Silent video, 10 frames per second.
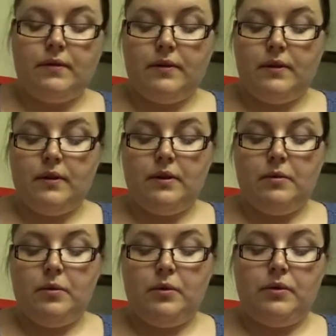After it
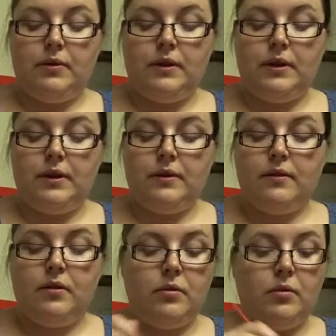will stick. It's
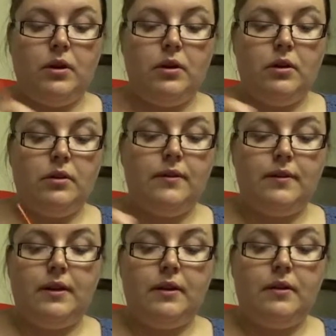got quite a lot of
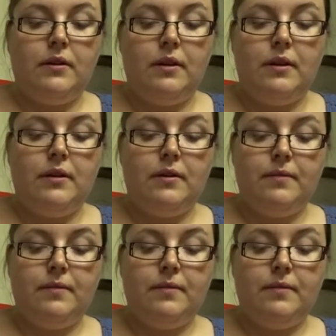stick under there.